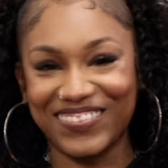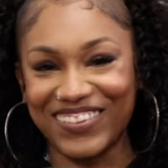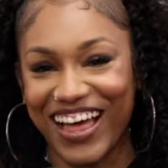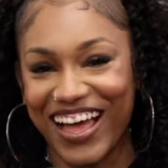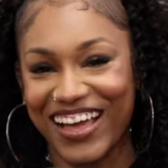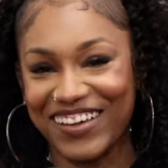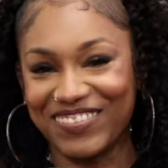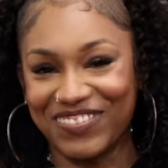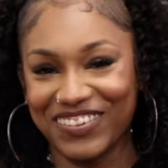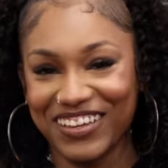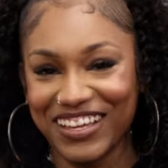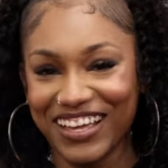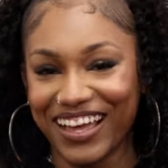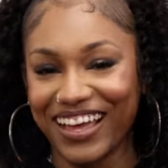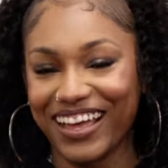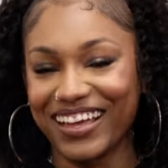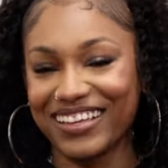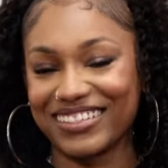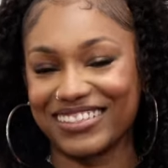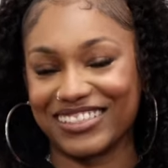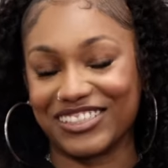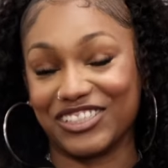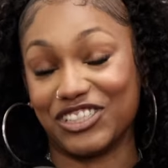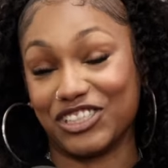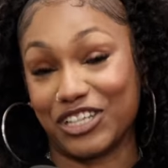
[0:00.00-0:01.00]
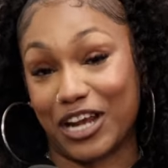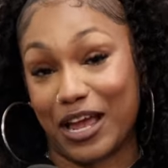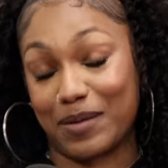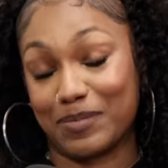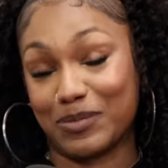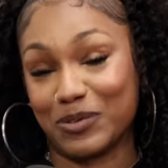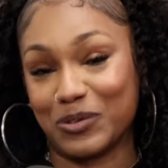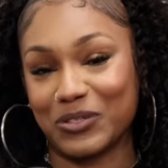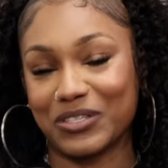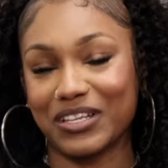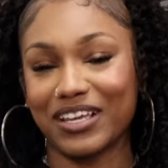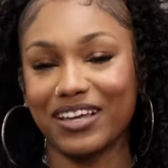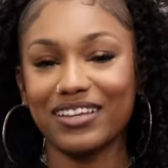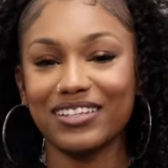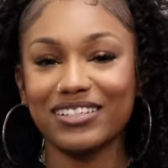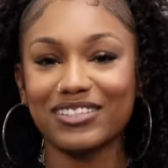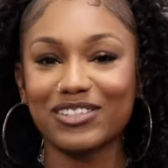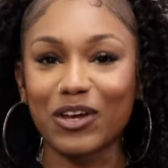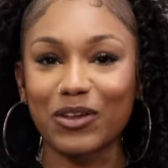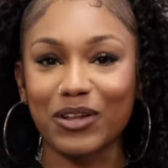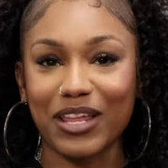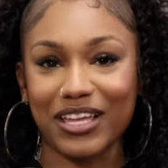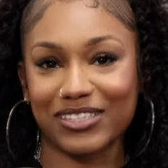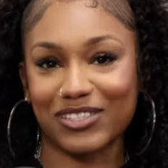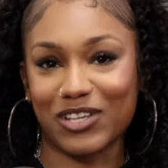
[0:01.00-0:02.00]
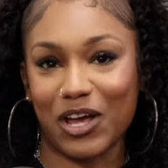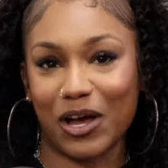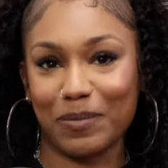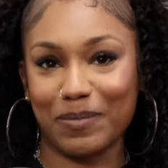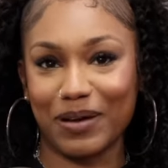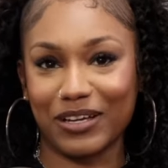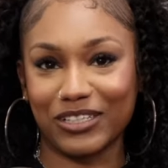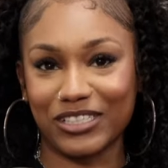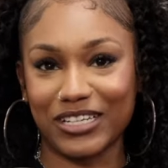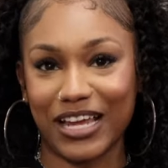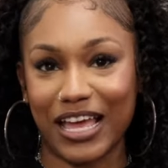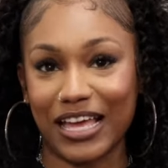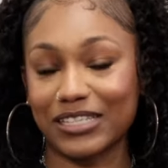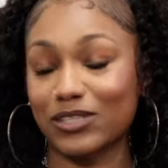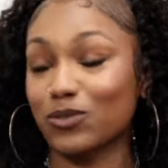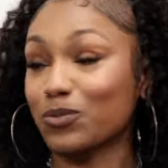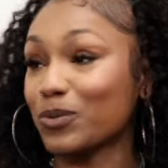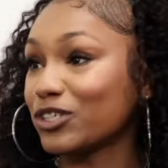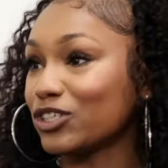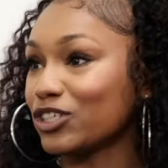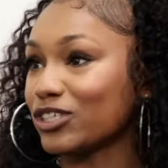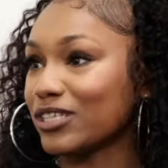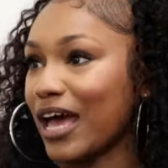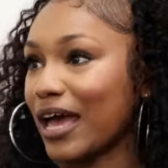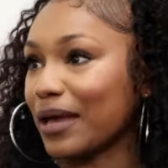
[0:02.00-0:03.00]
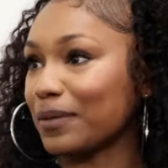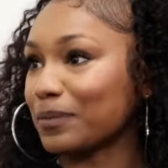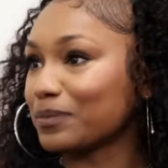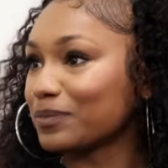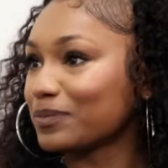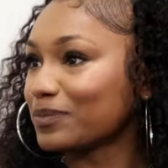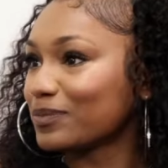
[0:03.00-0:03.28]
life is in shambles. So let's talk about Janae's. What's your type?